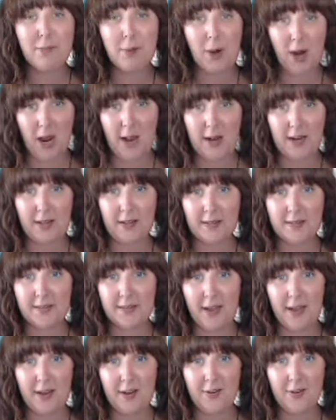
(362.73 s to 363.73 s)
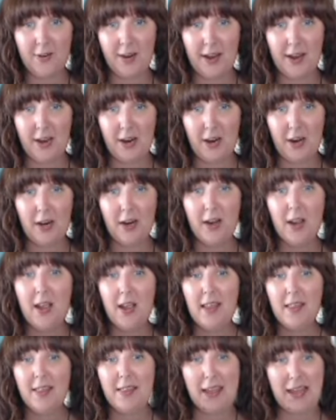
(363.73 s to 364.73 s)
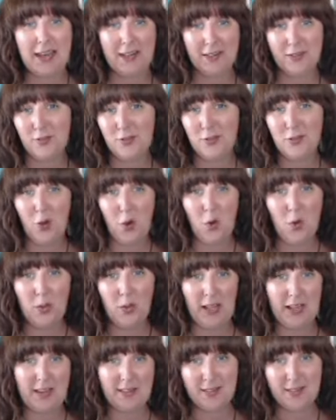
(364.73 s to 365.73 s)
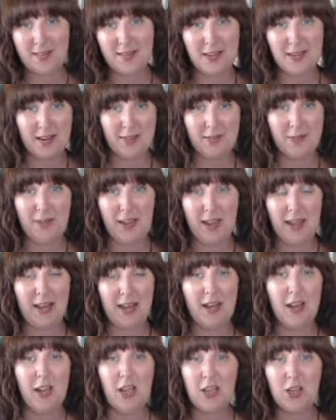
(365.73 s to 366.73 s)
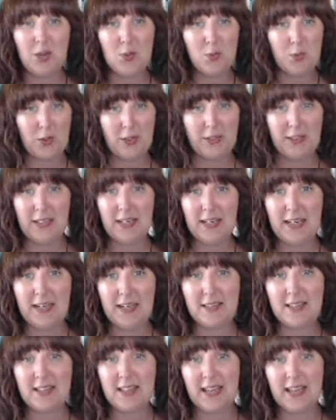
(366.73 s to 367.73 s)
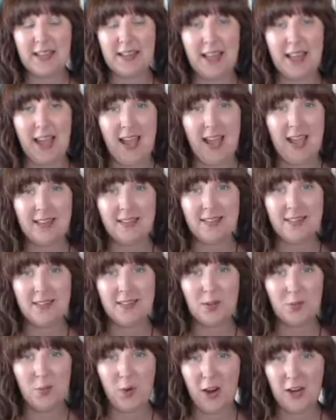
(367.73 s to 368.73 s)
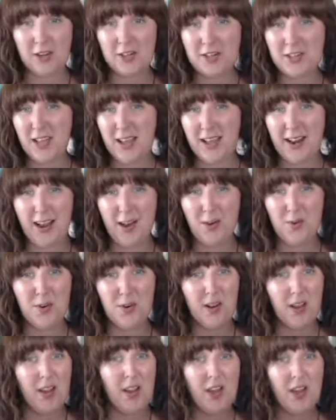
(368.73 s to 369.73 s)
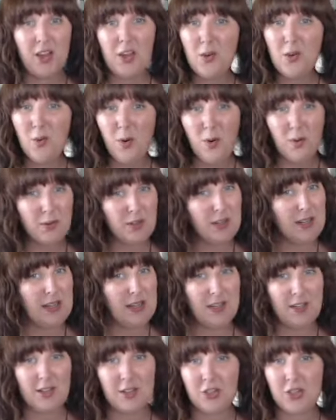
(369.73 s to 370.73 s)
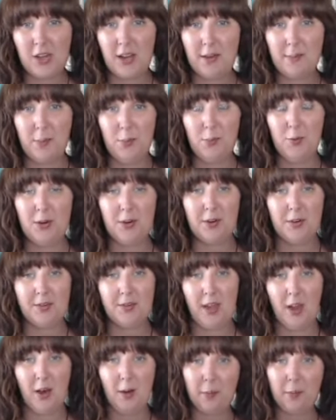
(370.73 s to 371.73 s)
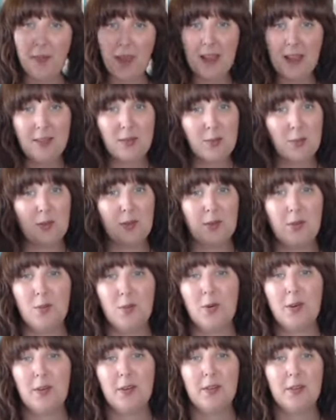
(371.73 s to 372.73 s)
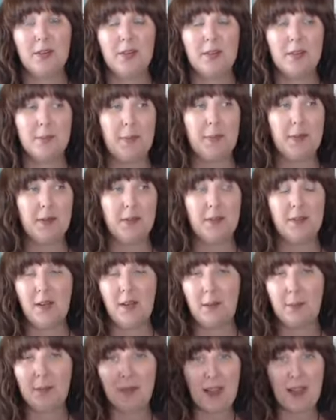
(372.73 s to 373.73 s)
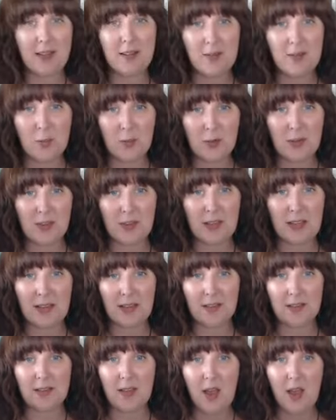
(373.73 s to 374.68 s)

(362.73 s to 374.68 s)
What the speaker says: products on your hair that it's so like stiff and you really need to get the ends to wash that out, you only need to shampoo your scalp. That's where the oil builds up. That's where things